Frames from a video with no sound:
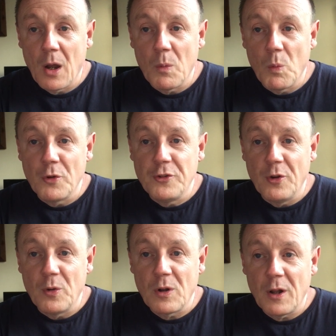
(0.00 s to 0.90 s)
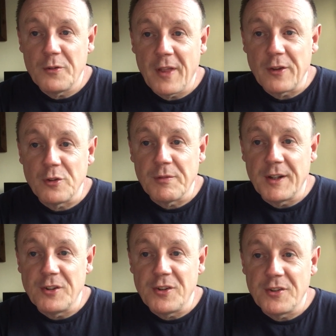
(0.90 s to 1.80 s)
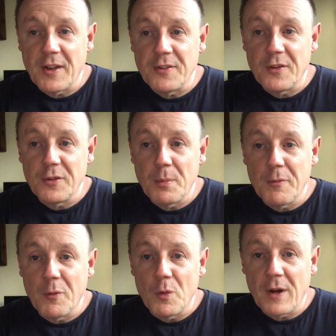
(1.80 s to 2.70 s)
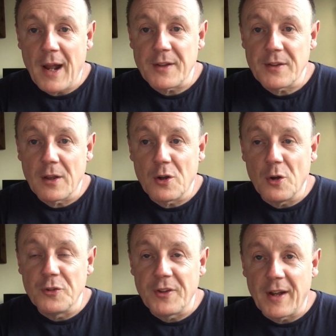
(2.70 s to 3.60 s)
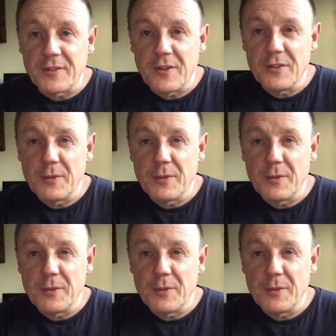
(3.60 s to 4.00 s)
would you close down your energy centers before contacting